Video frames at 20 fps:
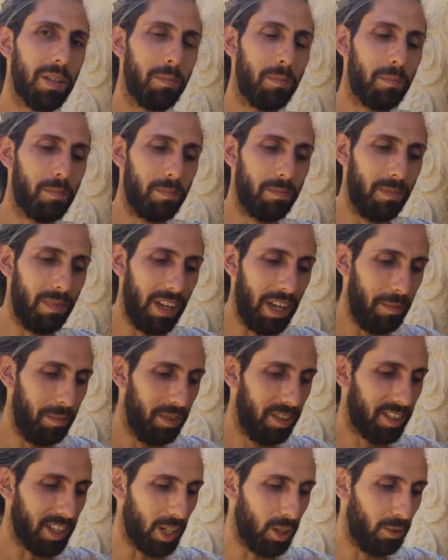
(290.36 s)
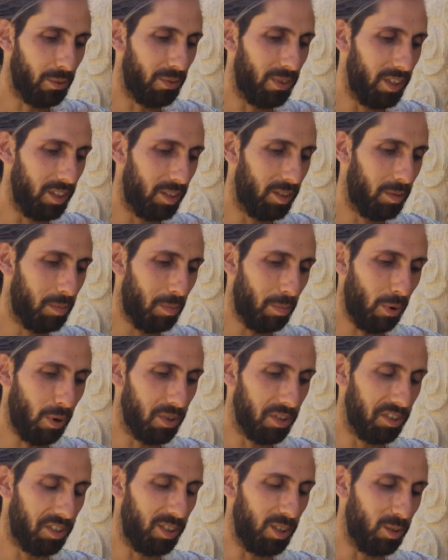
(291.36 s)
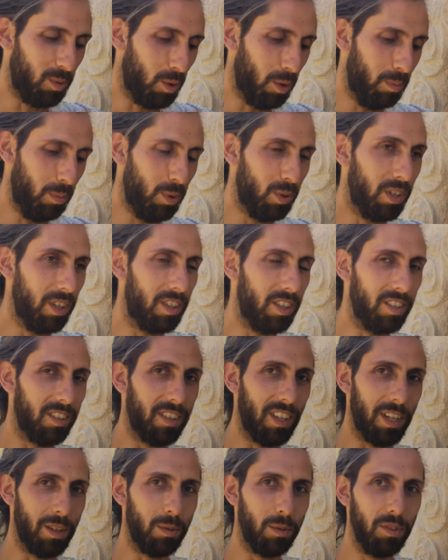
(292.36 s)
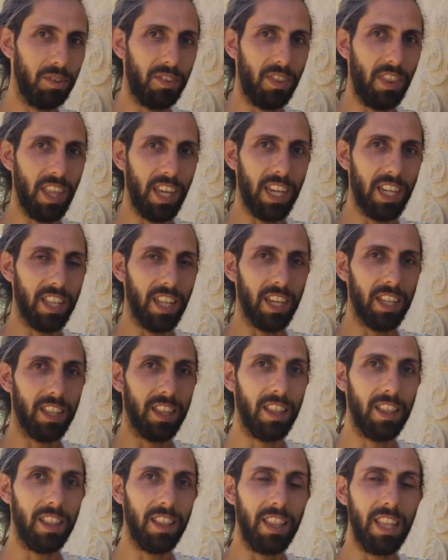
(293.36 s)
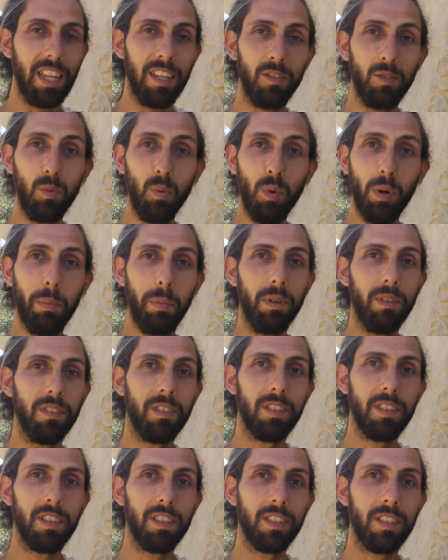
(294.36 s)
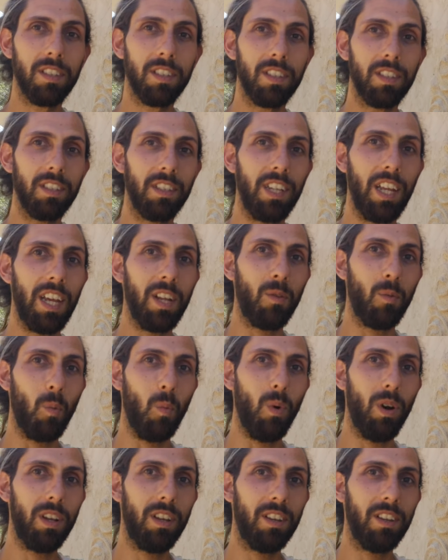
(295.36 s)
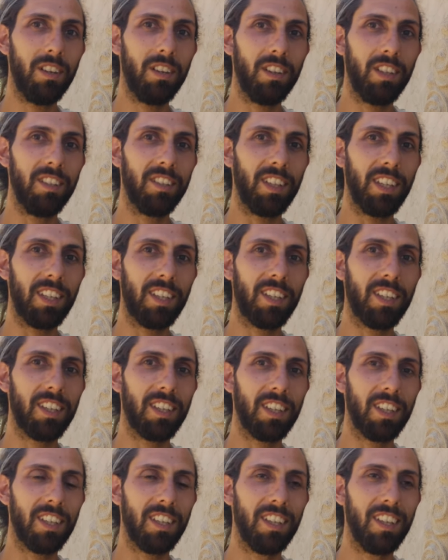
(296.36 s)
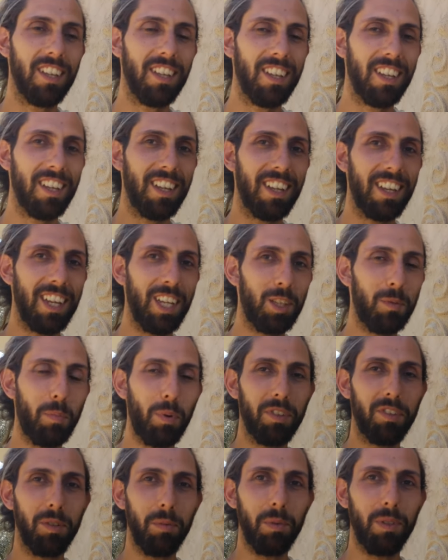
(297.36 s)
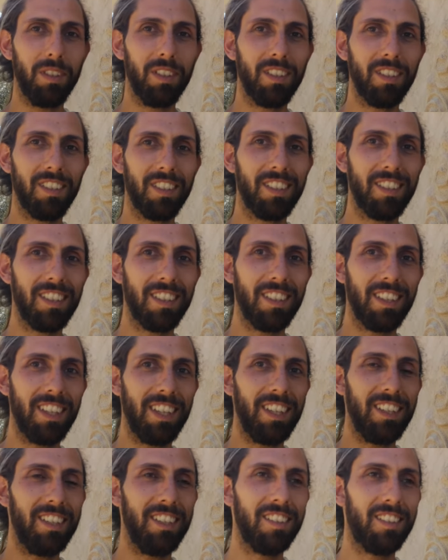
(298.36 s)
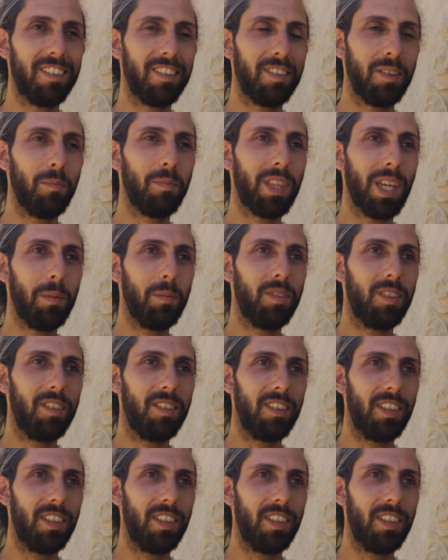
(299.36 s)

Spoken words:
that I'm in this kind of these projects and communities, I always think like that it's doable. That one is like, it's possible. Sometimes